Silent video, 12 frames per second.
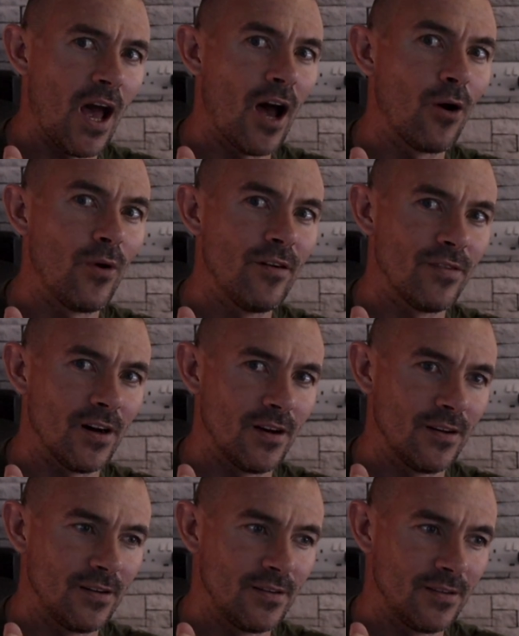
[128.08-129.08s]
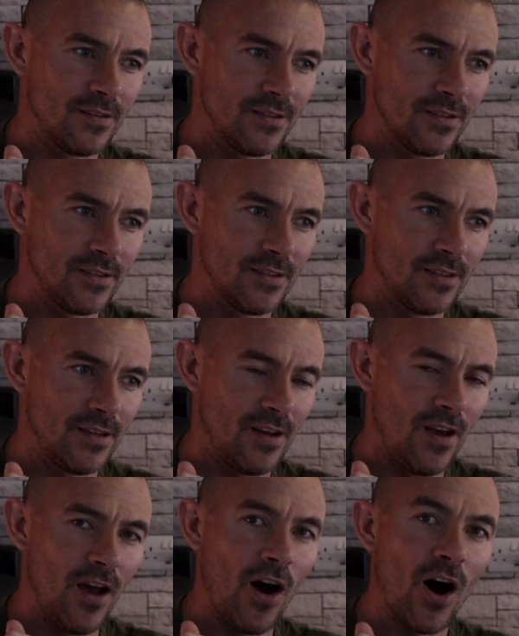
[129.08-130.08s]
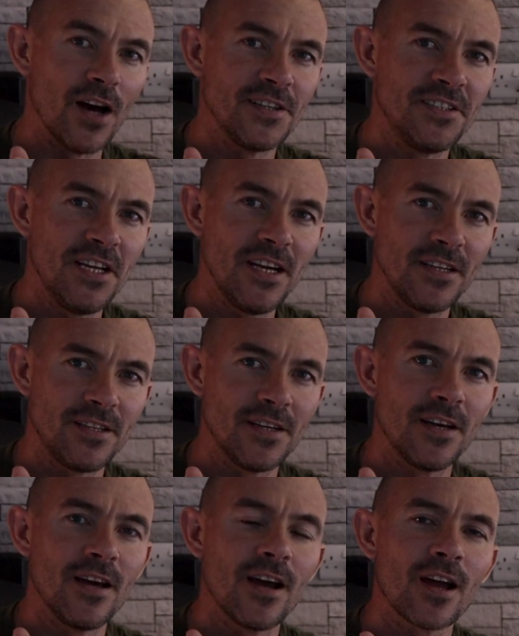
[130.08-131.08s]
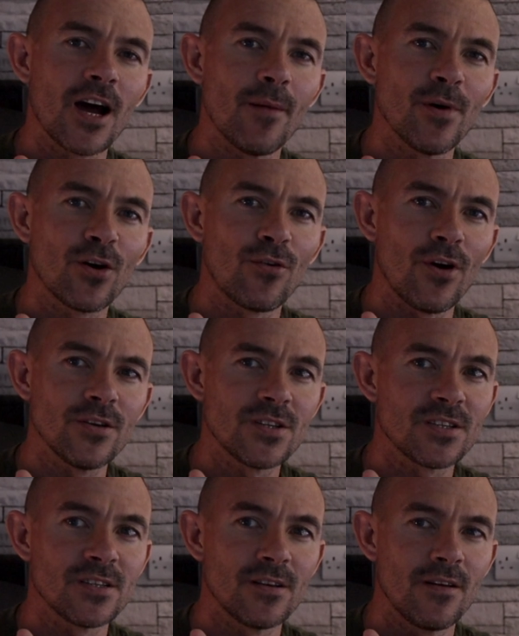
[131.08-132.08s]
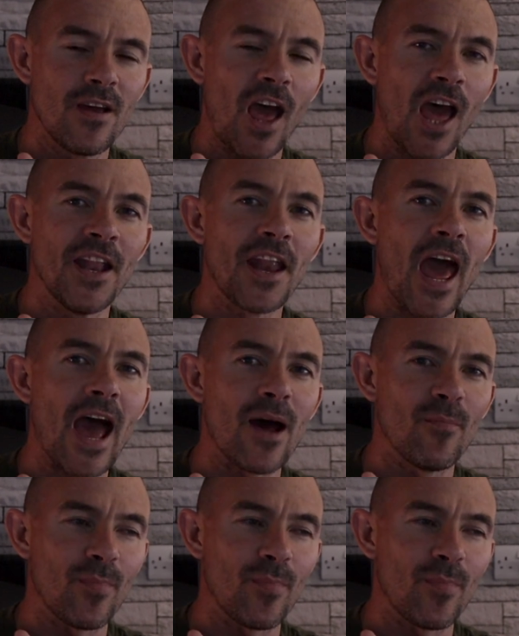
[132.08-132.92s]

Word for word: However, I did come across an app.